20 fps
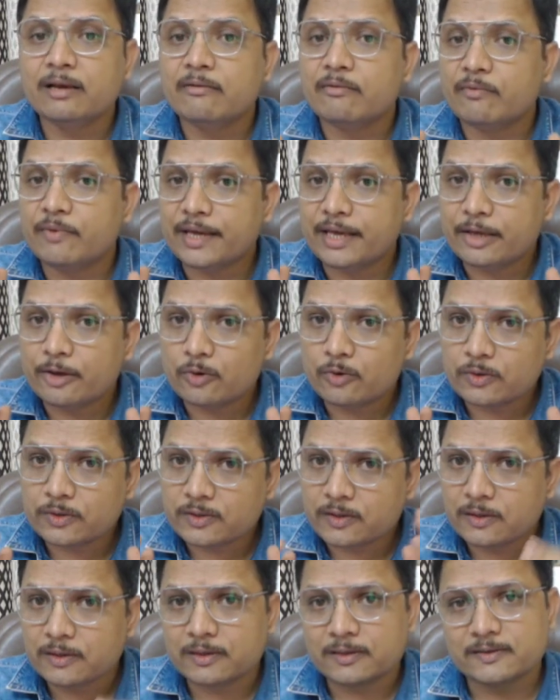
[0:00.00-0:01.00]
we
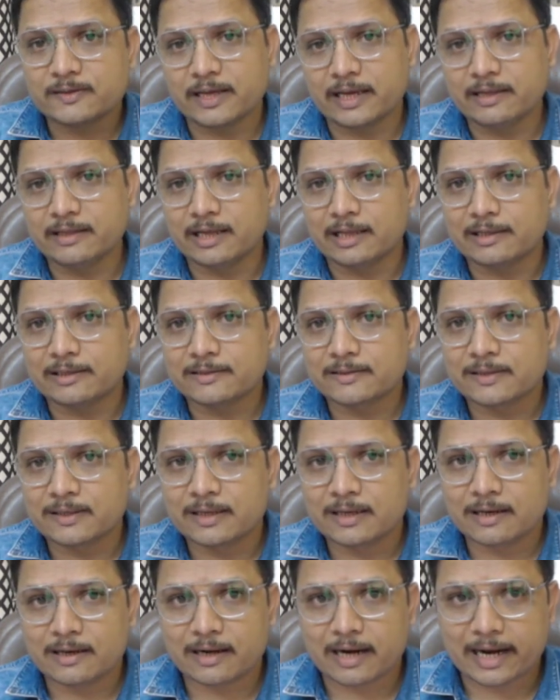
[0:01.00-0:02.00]
use signals,
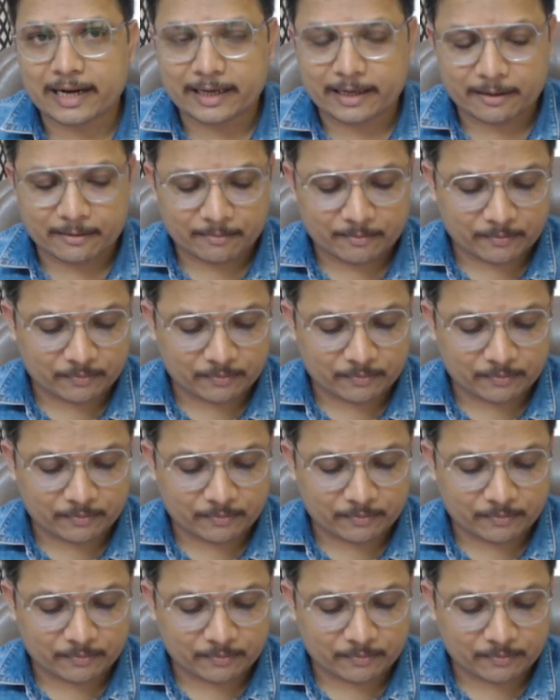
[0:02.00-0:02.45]
right?